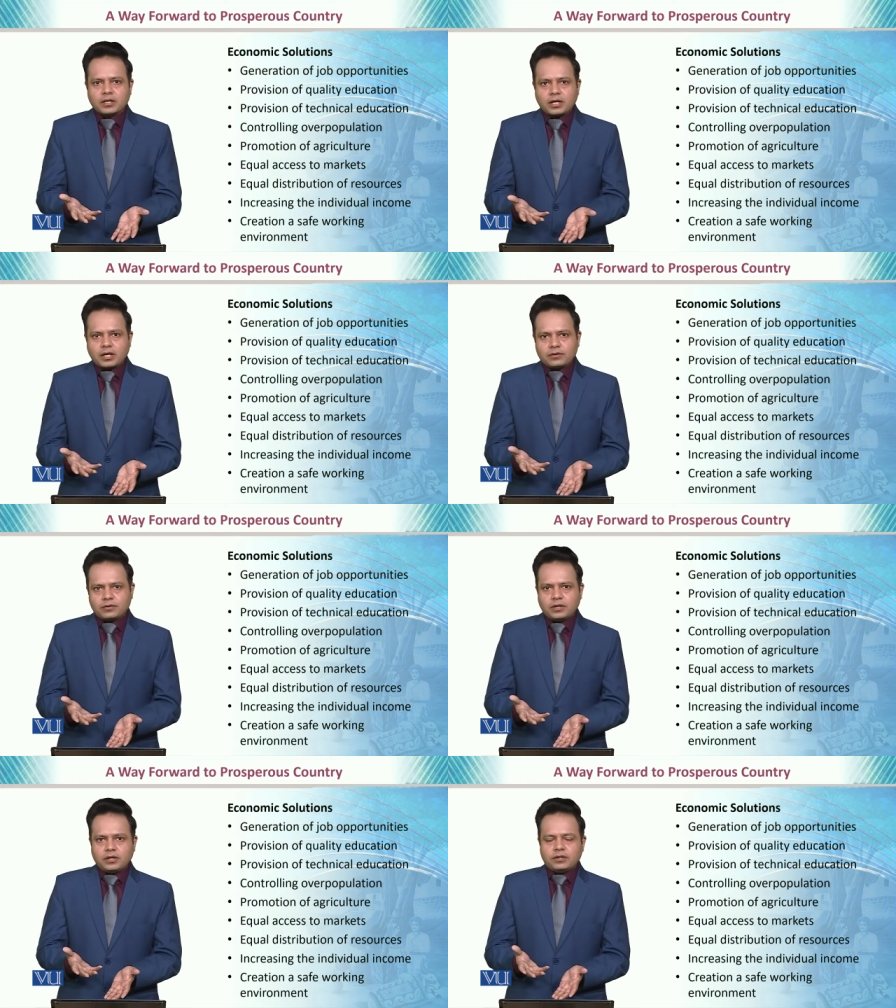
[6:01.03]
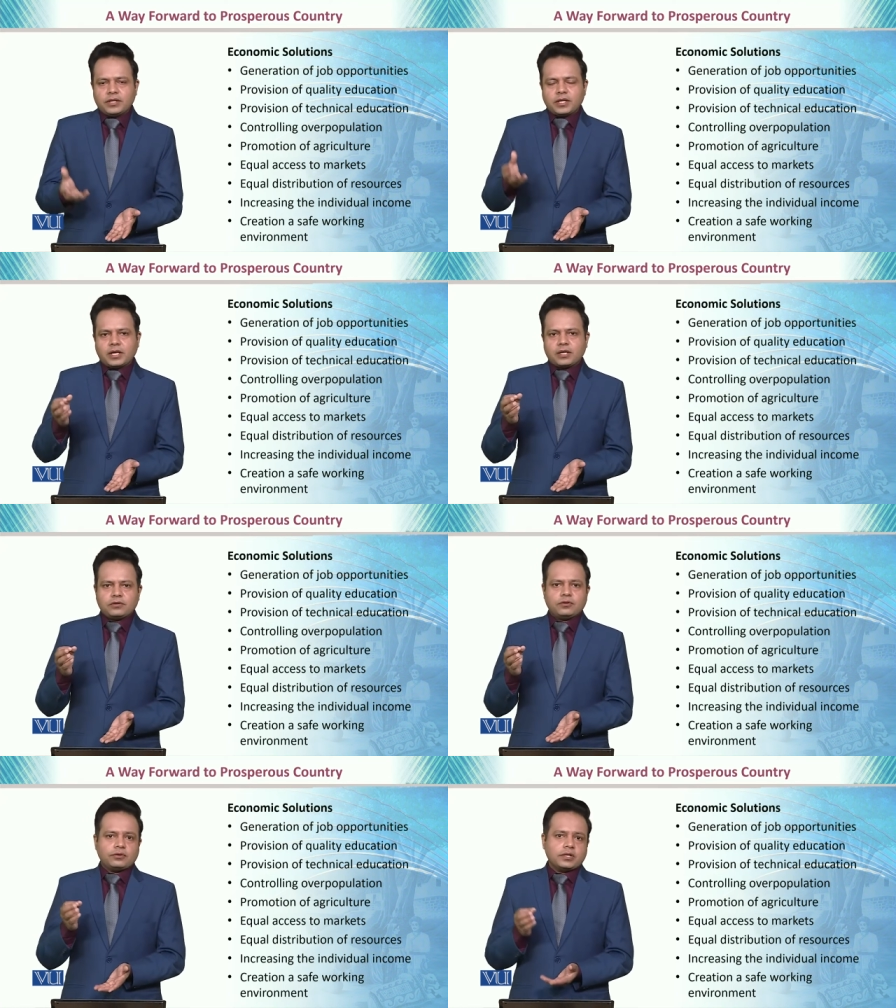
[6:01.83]
class they are
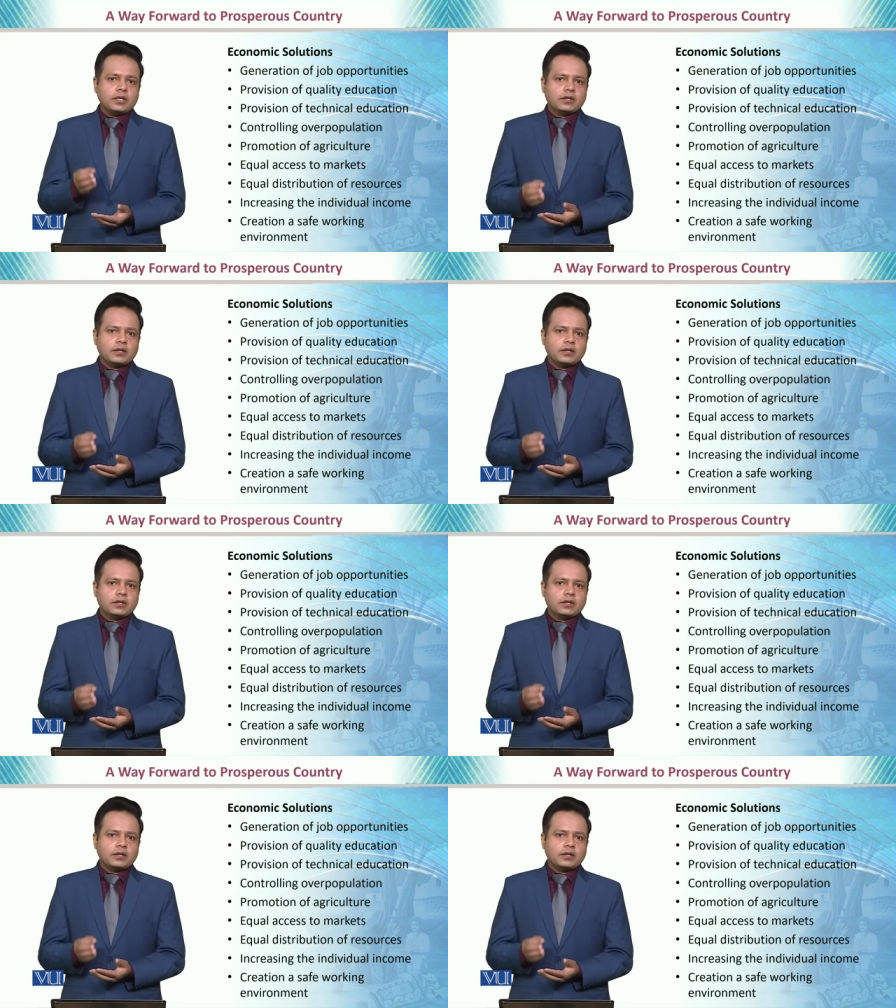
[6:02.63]
the real